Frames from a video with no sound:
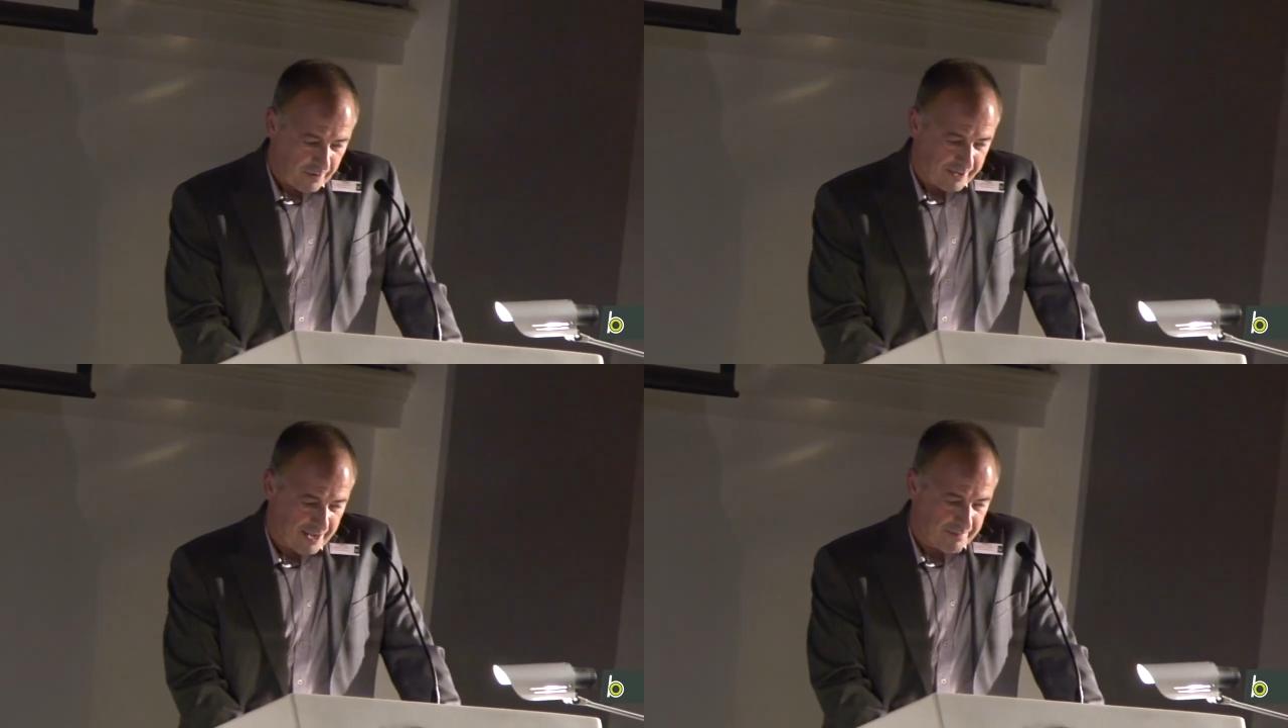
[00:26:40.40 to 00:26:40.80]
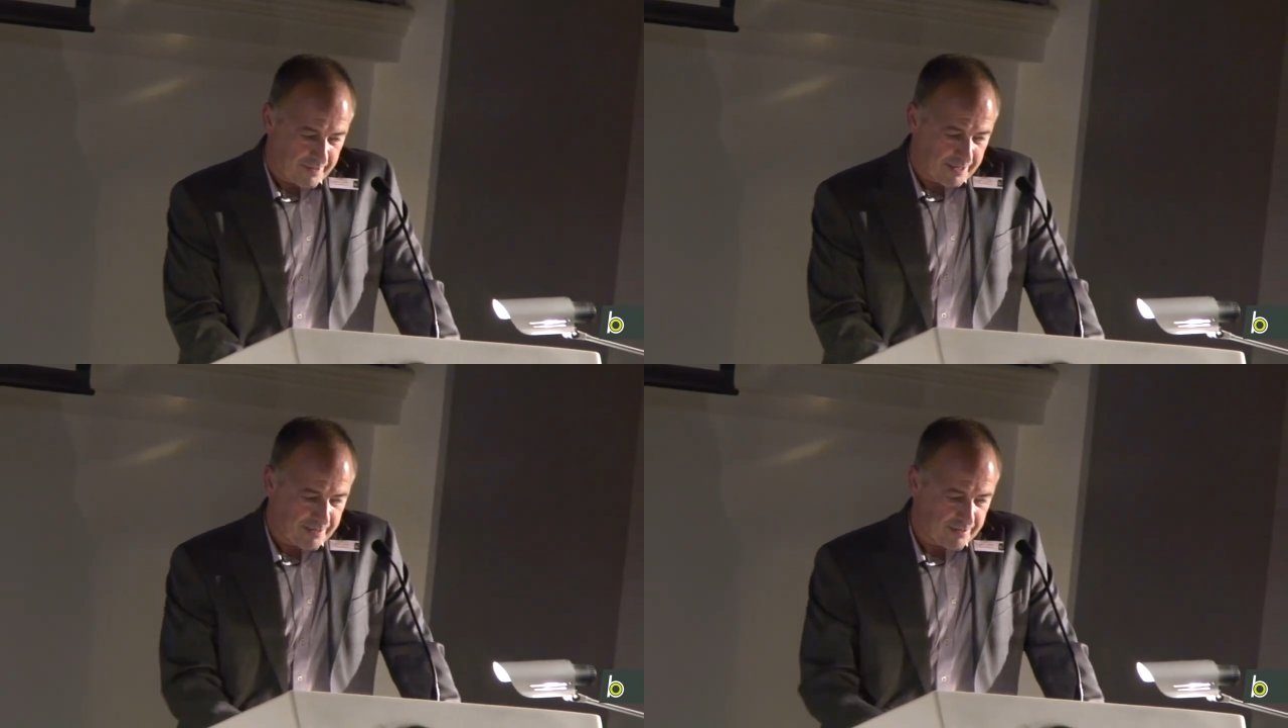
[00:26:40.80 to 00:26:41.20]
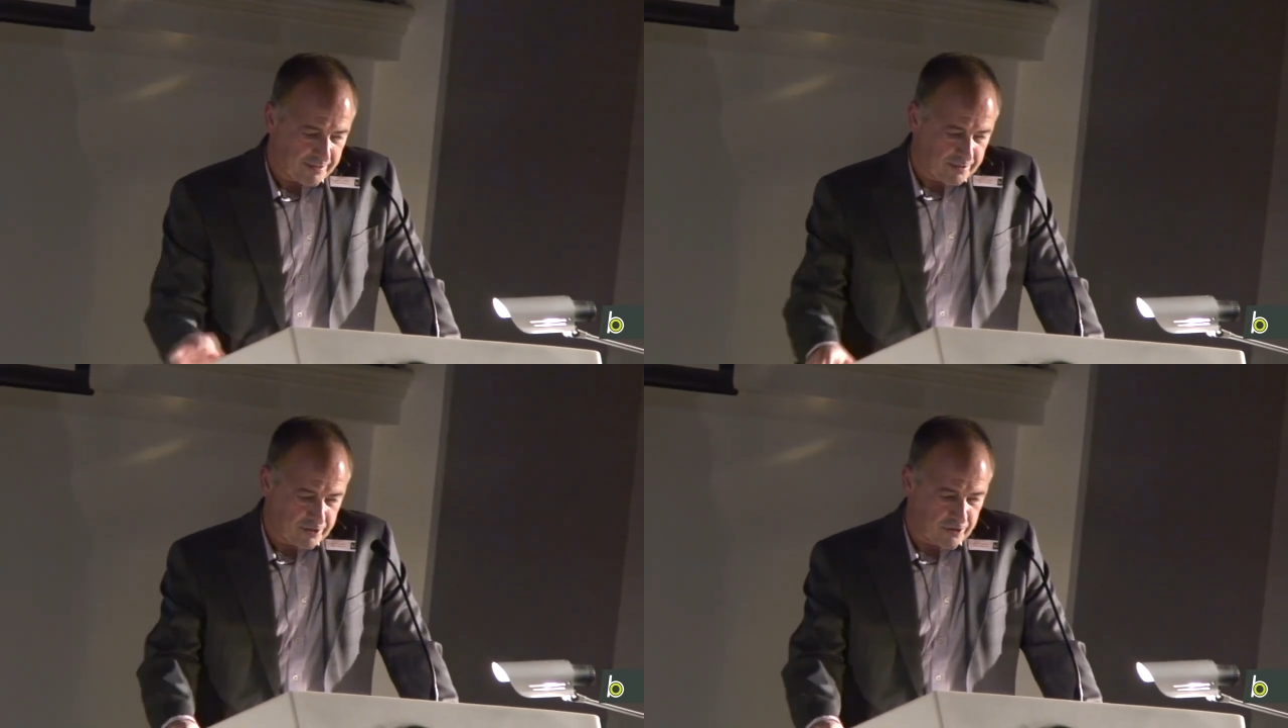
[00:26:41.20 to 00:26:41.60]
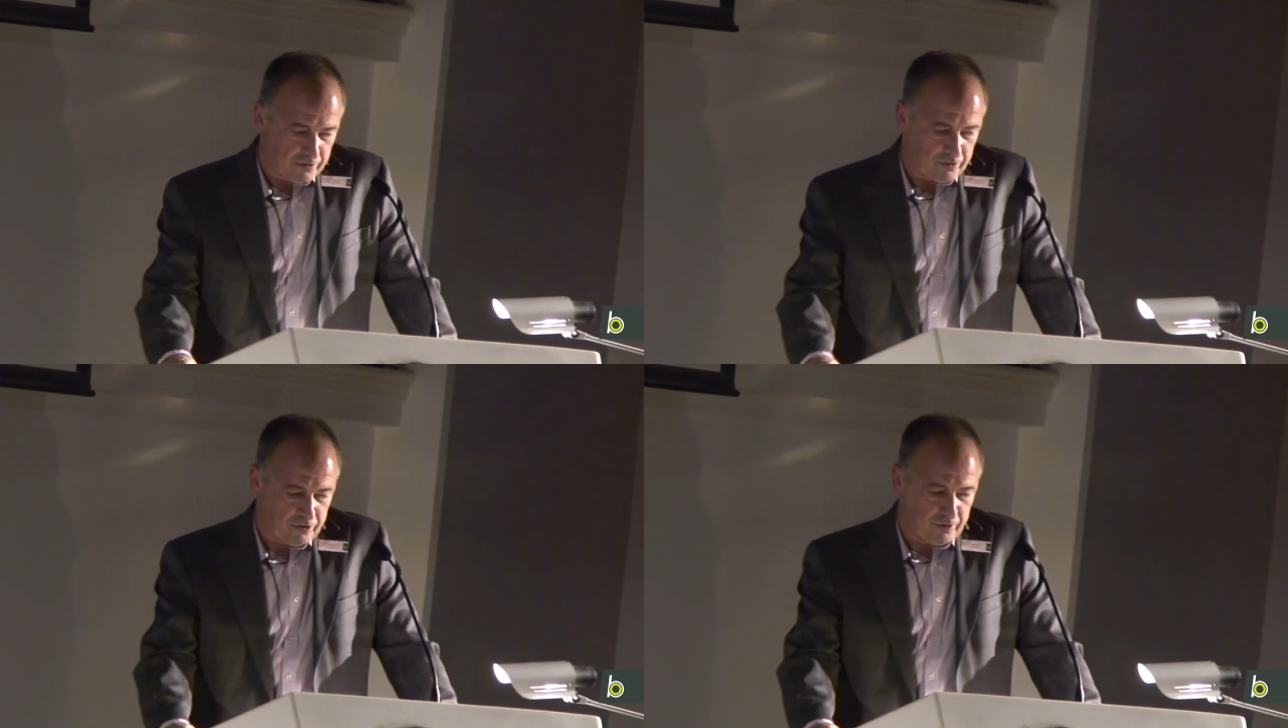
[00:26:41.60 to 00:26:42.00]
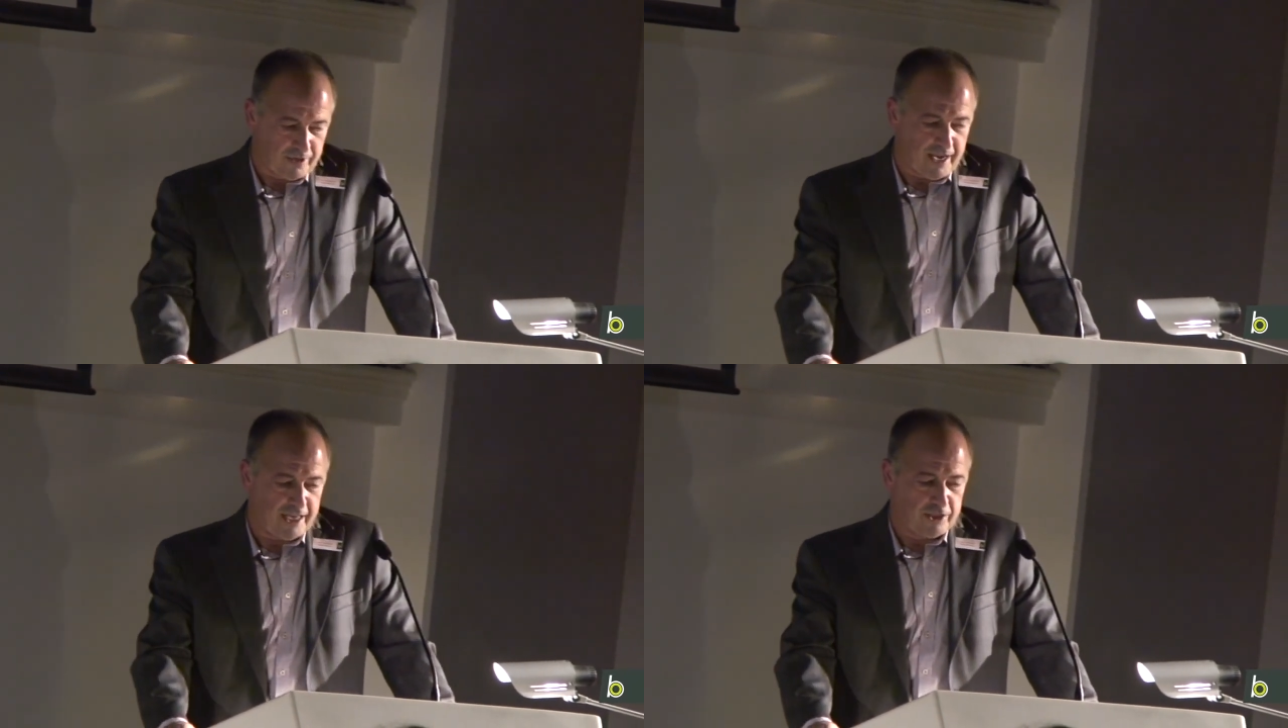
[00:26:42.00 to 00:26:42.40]
we can begin
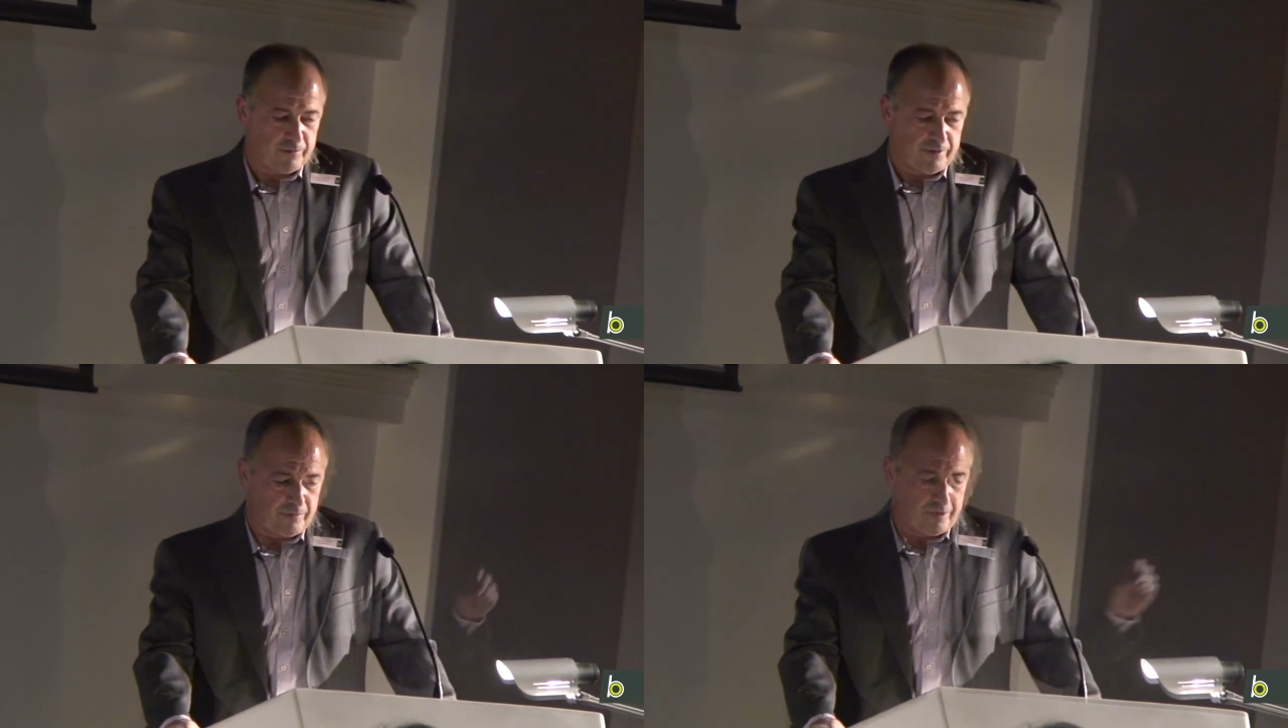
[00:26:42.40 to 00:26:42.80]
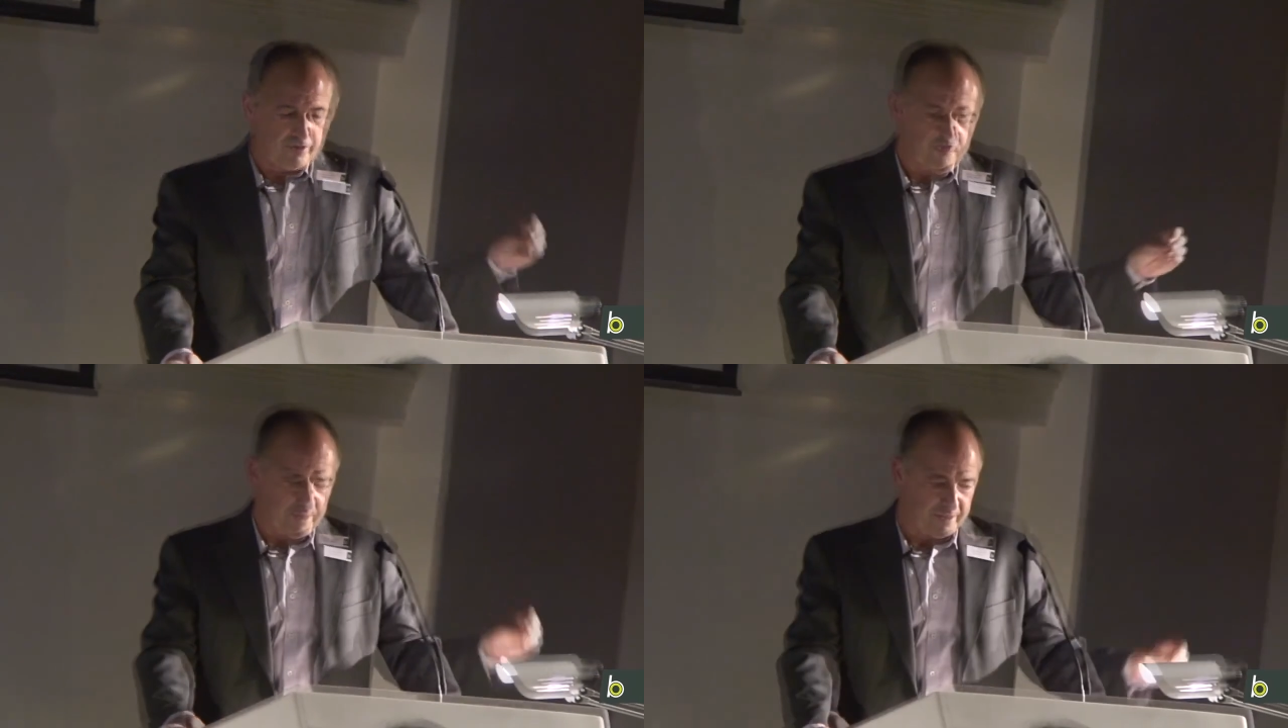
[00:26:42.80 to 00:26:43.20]
to engage with the world.